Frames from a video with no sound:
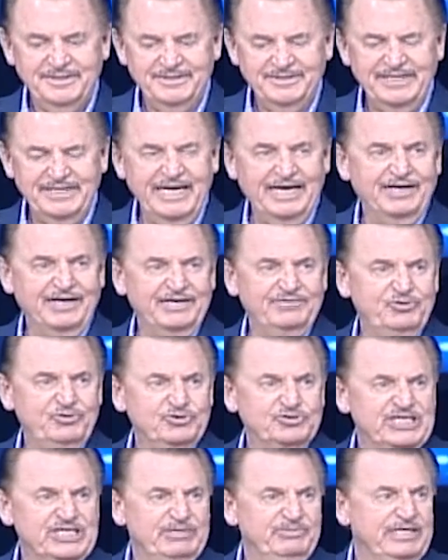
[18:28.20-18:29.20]
now, if you
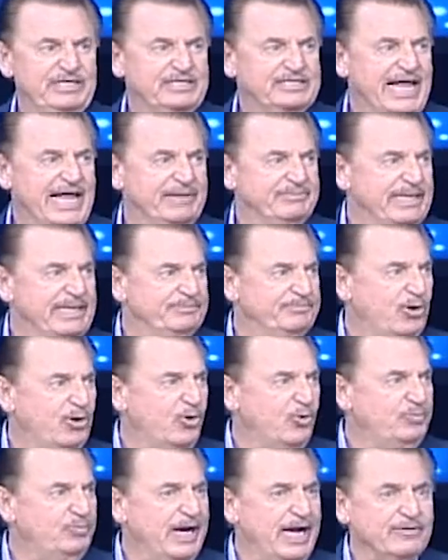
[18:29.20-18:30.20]
see me climbing that
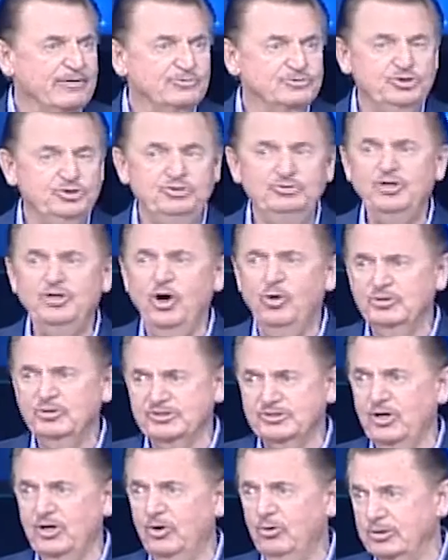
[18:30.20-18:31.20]
pole backwards, you know it's
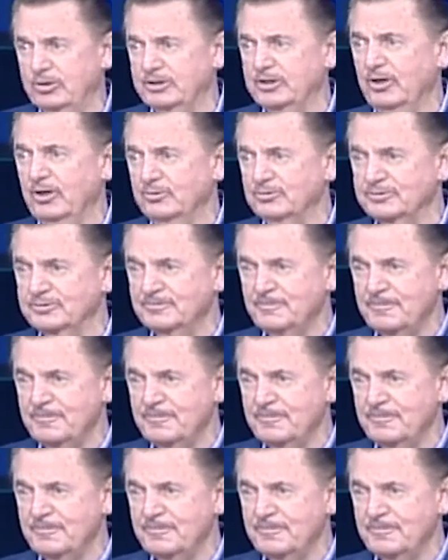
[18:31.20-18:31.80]
the Holy Ghost.